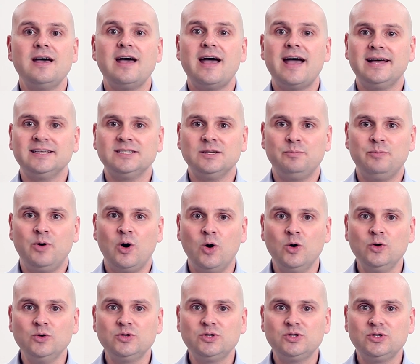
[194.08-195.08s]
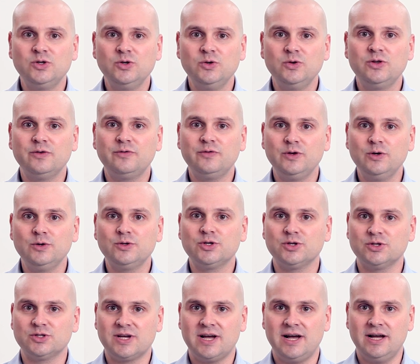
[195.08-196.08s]
As opposed to the
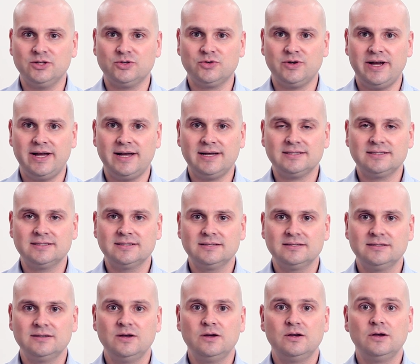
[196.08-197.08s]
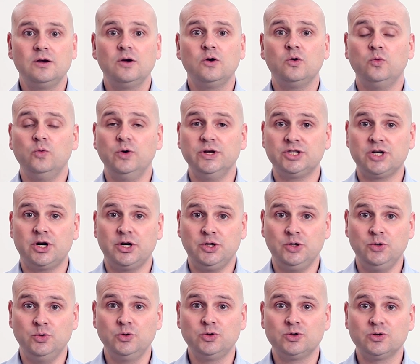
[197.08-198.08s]
futures contracts, which are
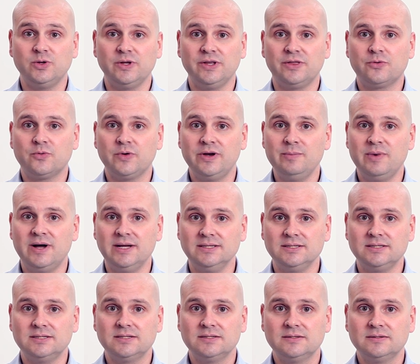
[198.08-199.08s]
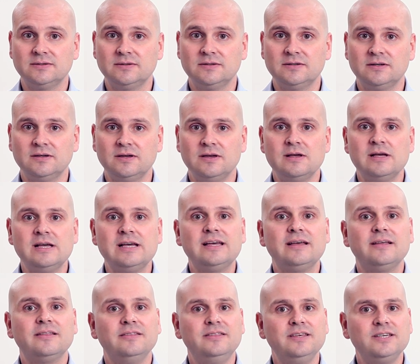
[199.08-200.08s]
usually 3 months,
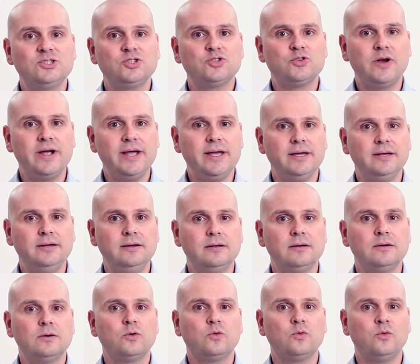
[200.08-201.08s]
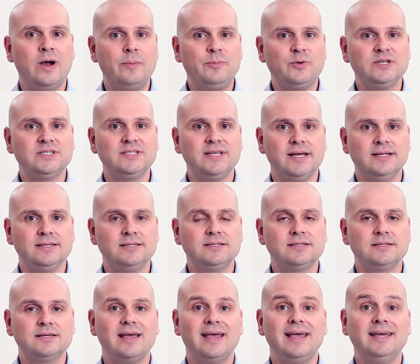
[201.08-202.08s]
this trade
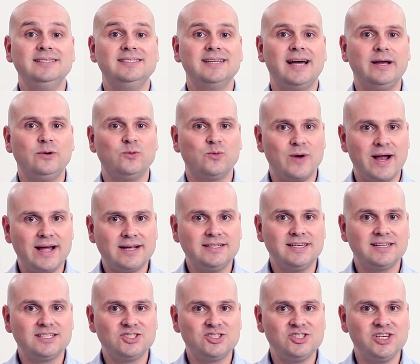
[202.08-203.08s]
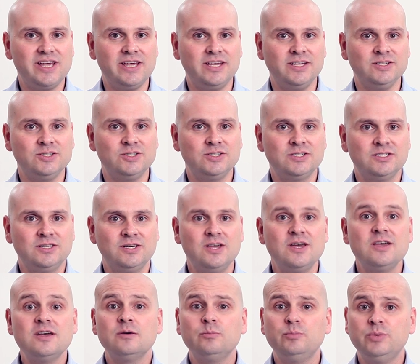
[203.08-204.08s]
represents a direct exchange
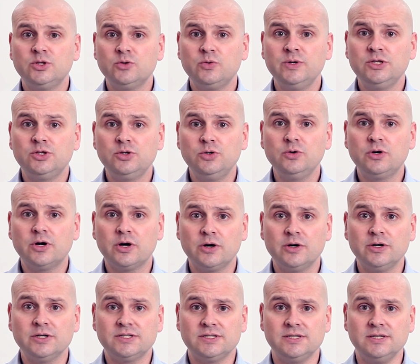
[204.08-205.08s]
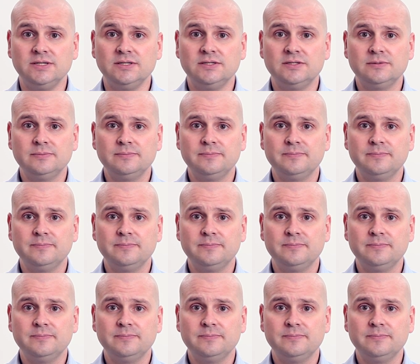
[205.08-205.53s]
between two currencies,